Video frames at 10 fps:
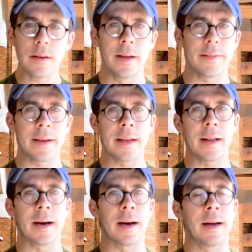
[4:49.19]
And then,
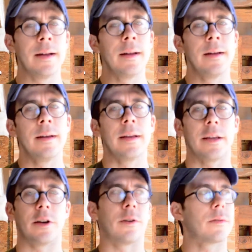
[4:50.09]

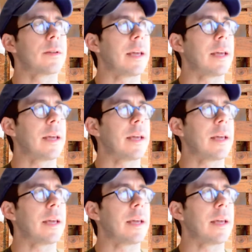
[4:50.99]
you know,